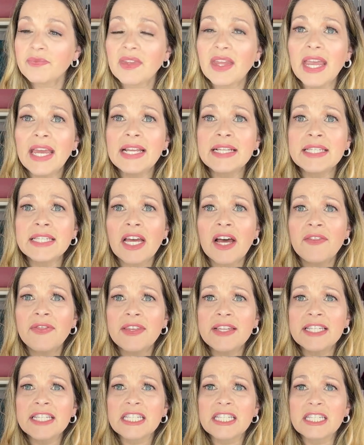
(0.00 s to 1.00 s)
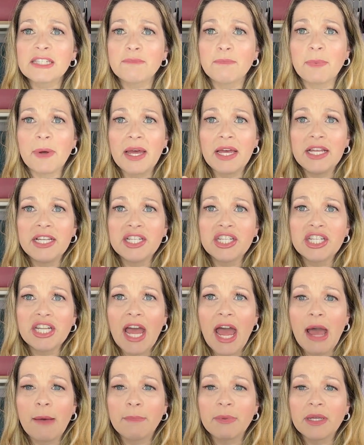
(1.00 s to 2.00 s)
And it's got this sponge
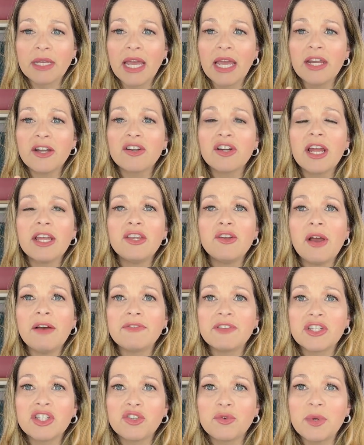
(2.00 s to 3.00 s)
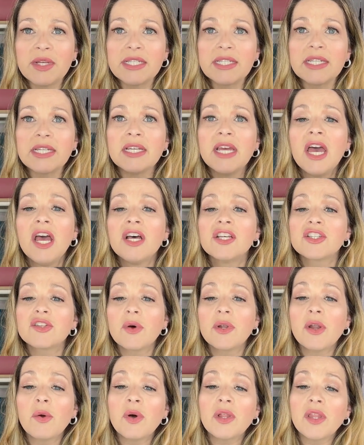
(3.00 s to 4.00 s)
applicator, and you have to twist it. So
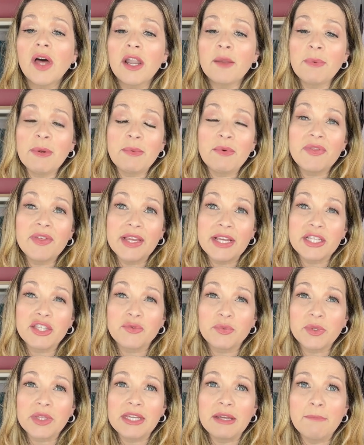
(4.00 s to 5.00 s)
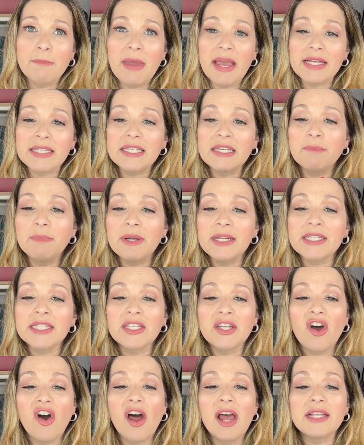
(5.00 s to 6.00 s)
I know a lot of people think it's really messy, but it's
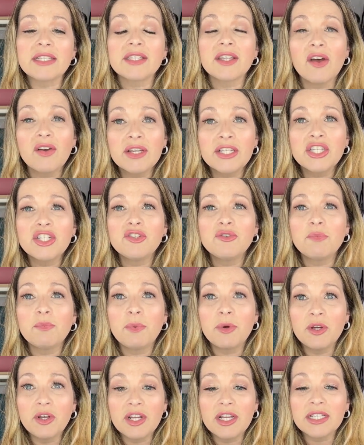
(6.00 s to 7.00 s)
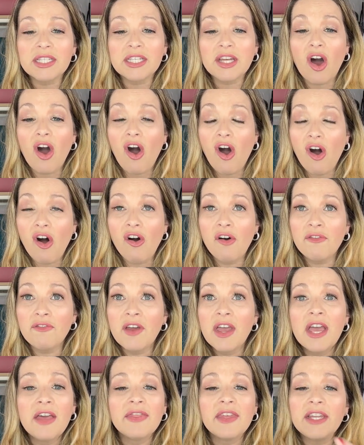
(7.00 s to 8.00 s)
not. As long as you put it to off,
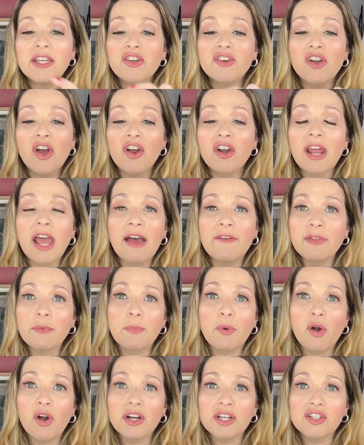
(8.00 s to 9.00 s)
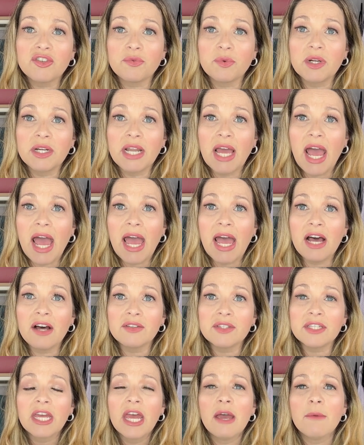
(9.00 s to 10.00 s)
then you're not going to have the product run
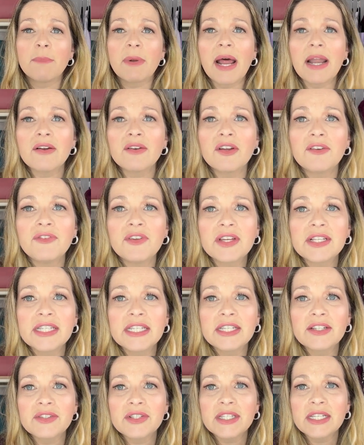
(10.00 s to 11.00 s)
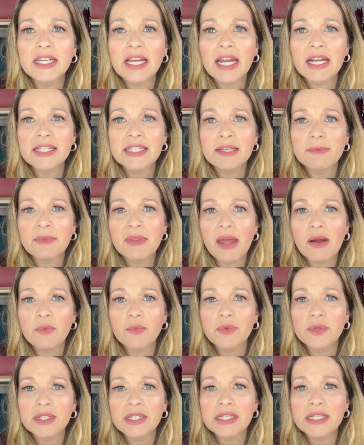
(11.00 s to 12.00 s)
out. But I don't know if you can still see kind of some of that
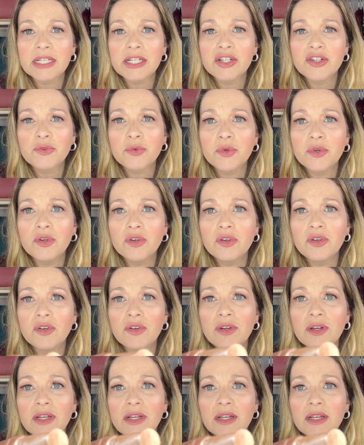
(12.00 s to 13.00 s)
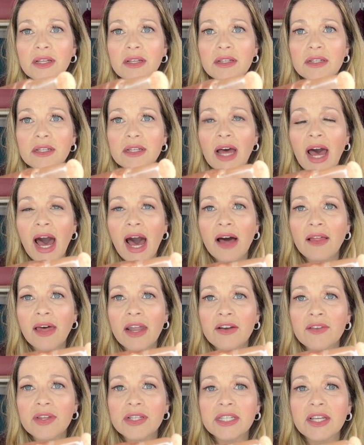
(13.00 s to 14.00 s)
residual
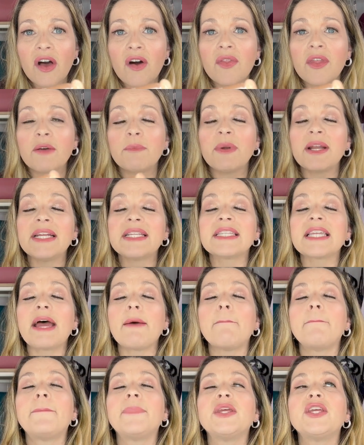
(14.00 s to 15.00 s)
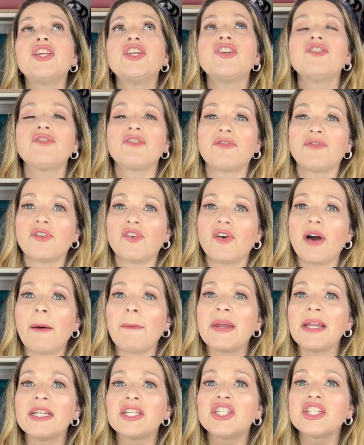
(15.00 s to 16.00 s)
highlighter that's on there, but it's beautiful. I
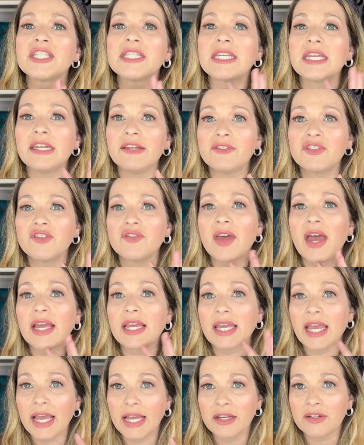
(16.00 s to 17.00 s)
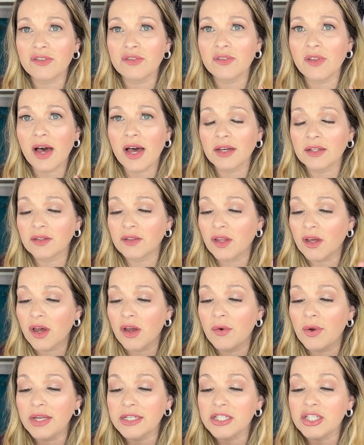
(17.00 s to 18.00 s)
mean, it just gives you that candlelight
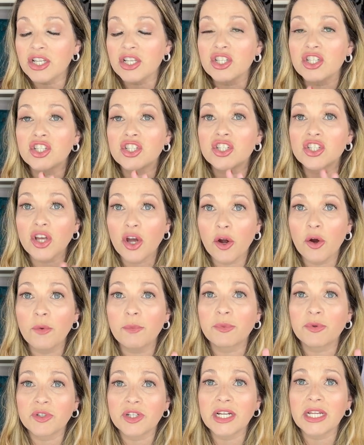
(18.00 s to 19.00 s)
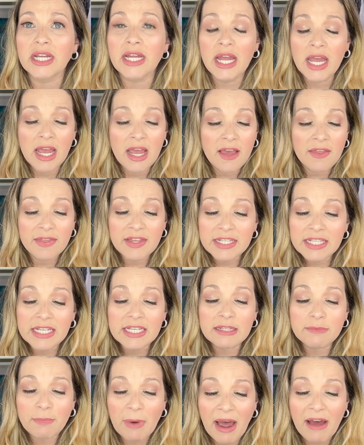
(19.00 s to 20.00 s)
glow. It's so pretty. This
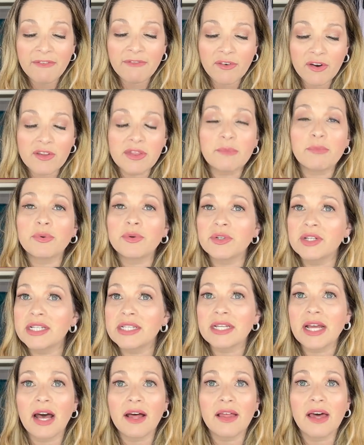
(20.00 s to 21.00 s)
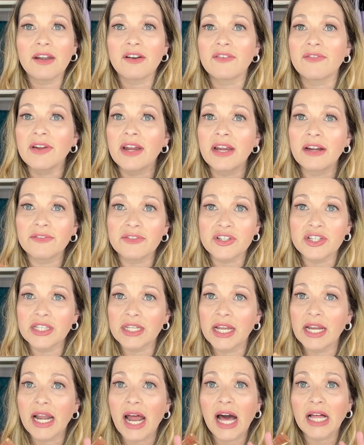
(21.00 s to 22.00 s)
is by far the prettiest highlighter I've ever
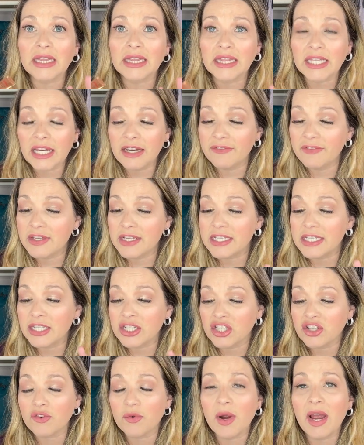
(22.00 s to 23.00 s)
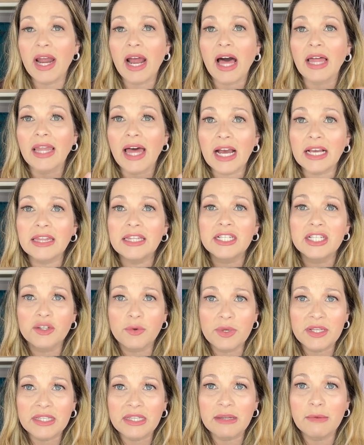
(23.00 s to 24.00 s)
seen. I love this. It's great. I like the
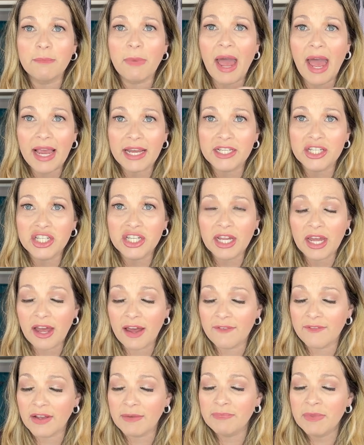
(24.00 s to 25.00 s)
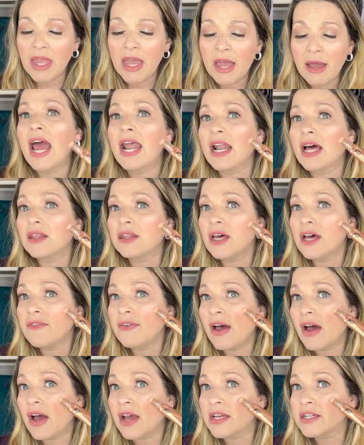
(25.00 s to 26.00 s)
squeezy packaging of it. And I love
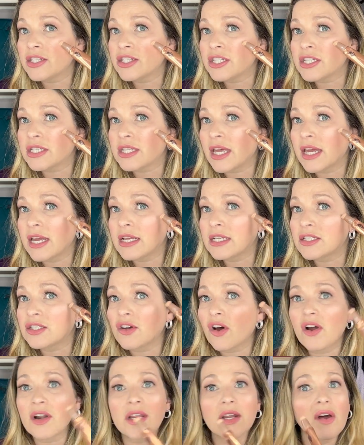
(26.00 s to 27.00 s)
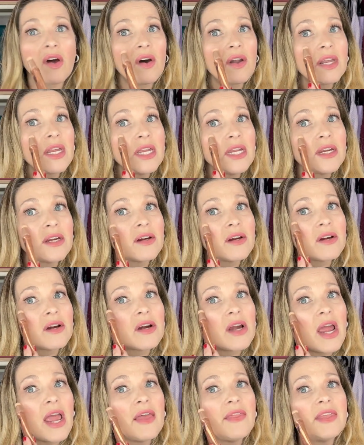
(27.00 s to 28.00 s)
how I can just like dot it on
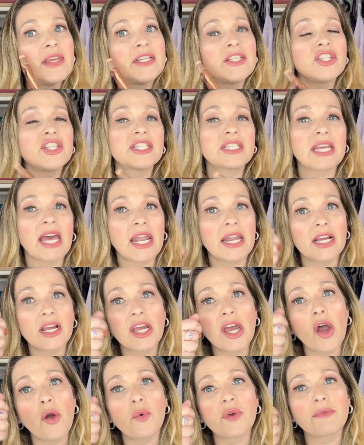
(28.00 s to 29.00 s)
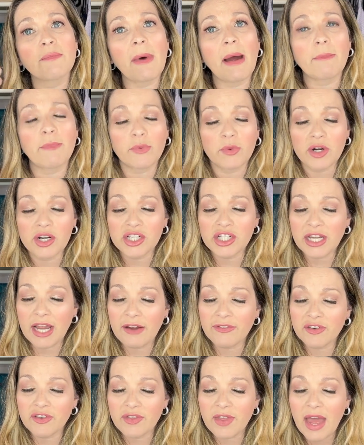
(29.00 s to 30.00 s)
here and then just kind of go with my brush
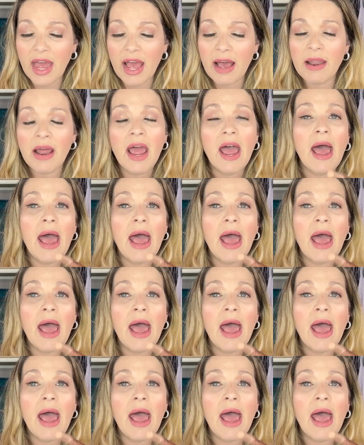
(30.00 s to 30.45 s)
after that.